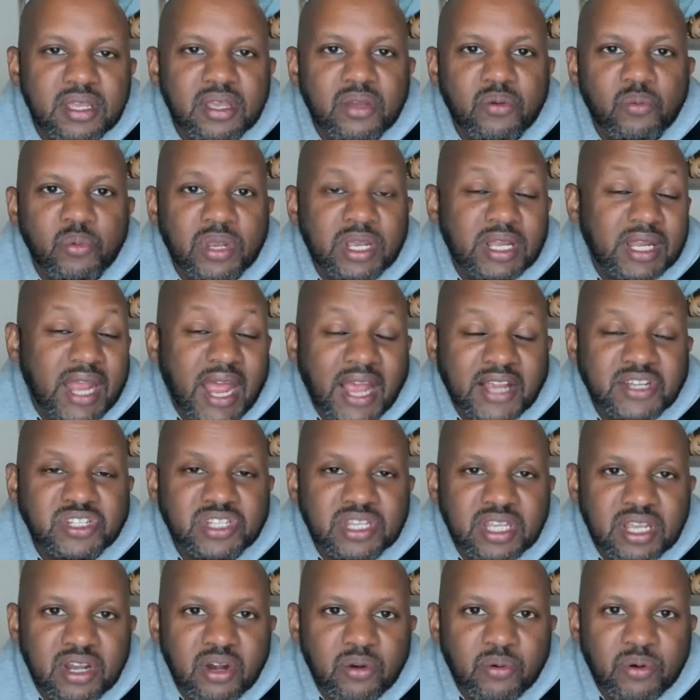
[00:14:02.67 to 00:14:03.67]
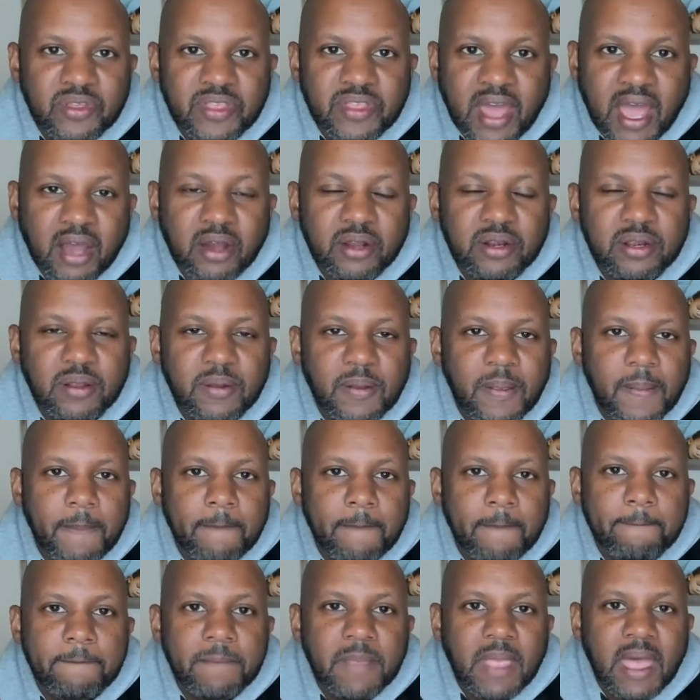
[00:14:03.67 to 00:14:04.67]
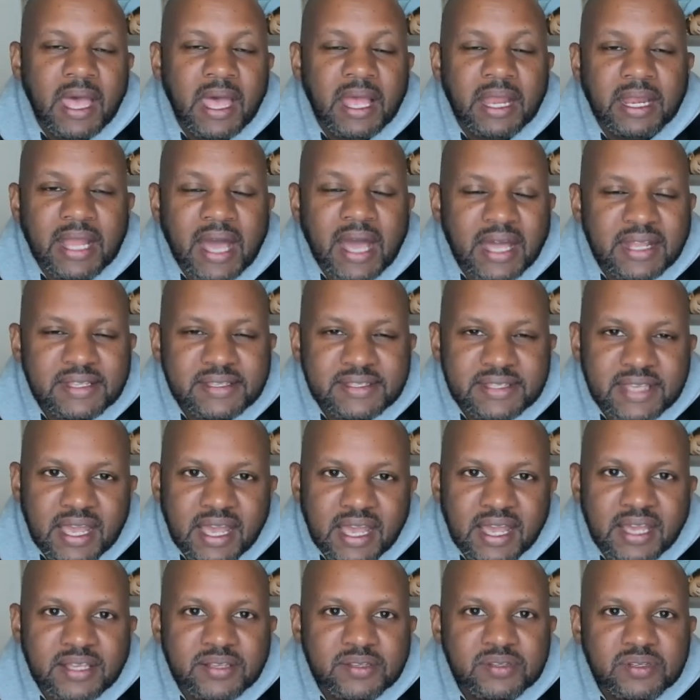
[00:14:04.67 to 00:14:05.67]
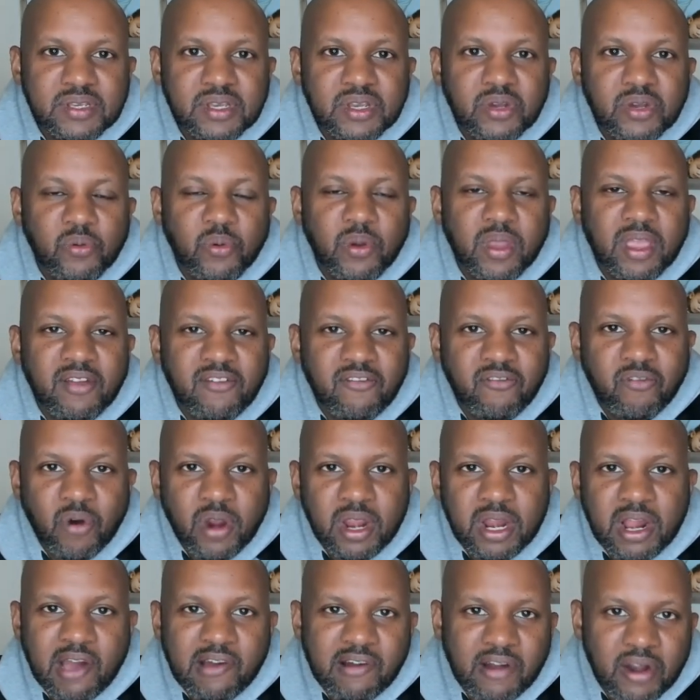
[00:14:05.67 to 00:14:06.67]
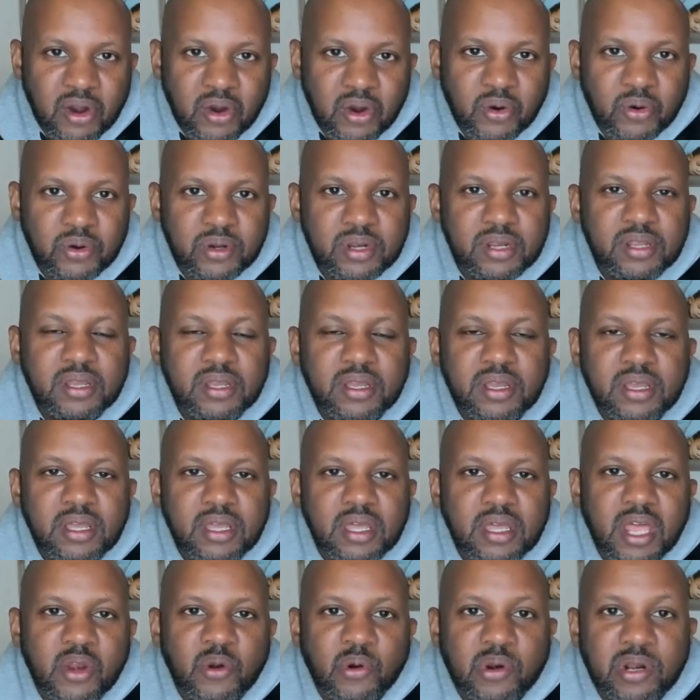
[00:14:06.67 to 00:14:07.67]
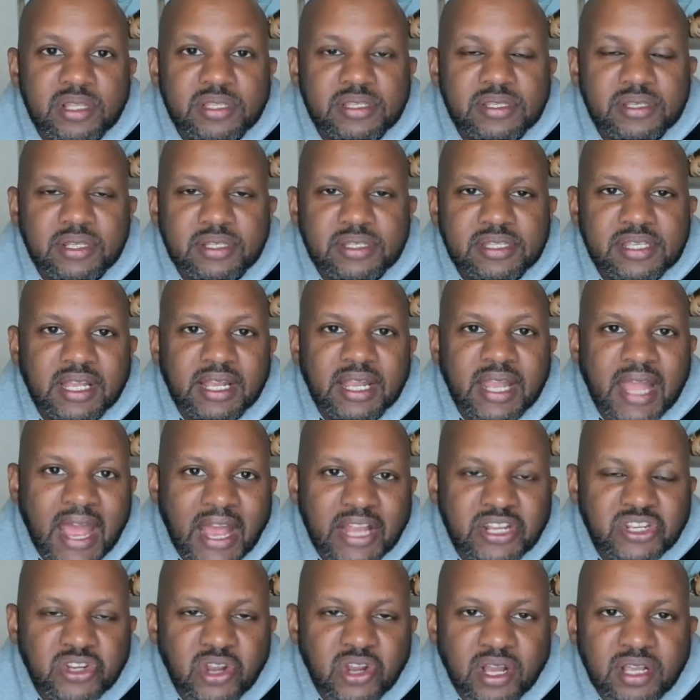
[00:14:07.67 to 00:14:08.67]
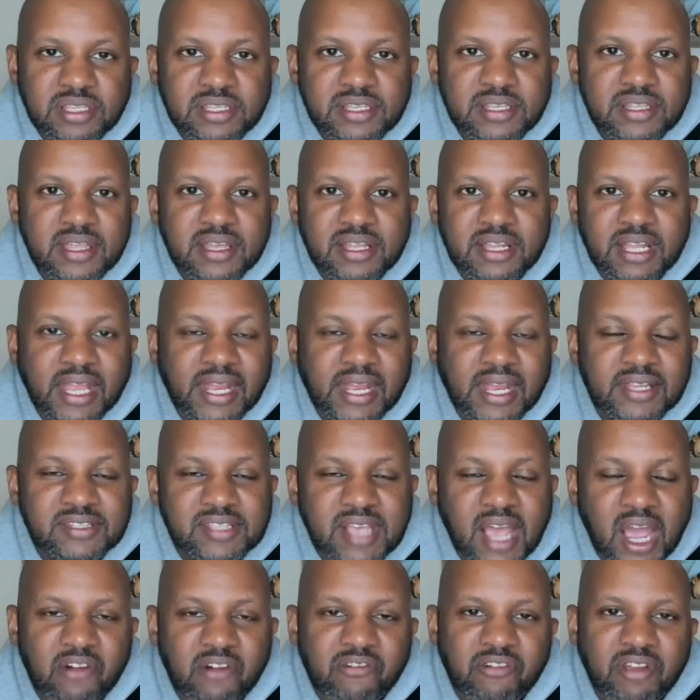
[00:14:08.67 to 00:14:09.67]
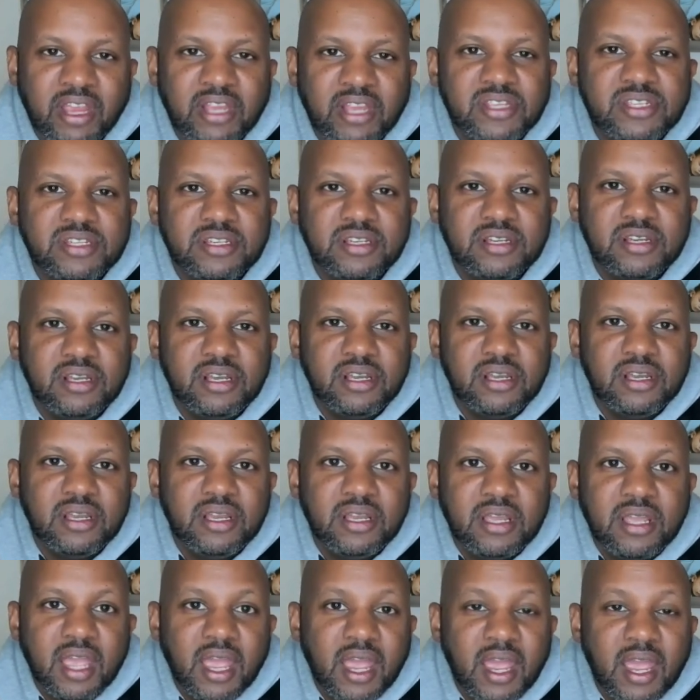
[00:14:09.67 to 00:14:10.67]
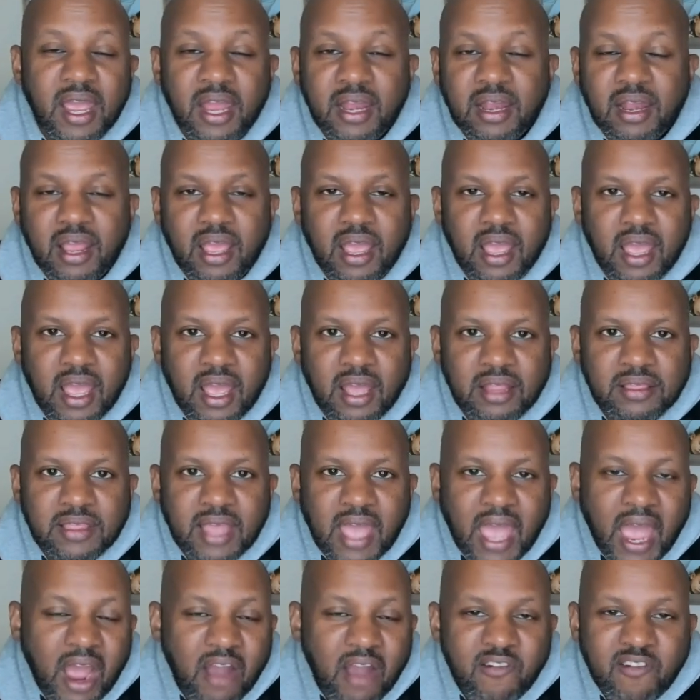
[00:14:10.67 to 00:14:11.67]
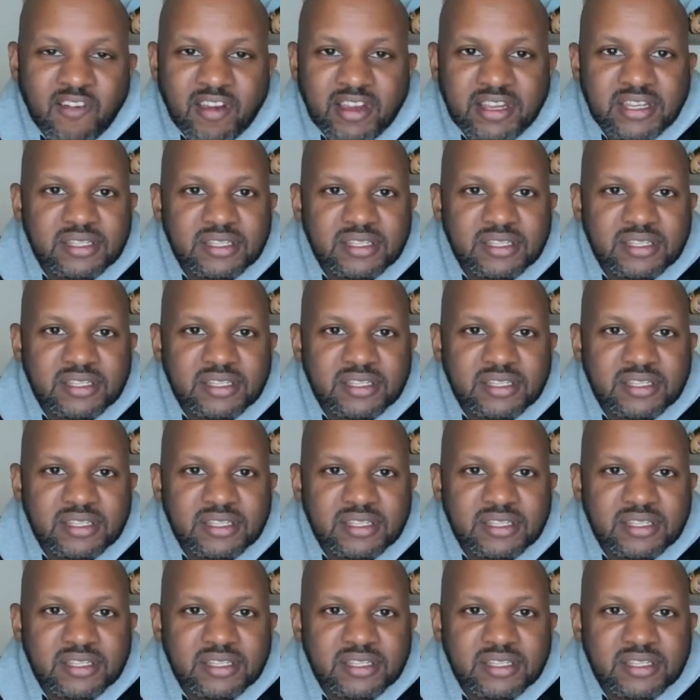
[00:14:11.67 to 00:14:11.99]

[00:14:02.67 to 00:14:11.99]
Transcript: we could actually heal without. And a lot of times we avoid our own in order to latch on to the latest outrage. And the outrage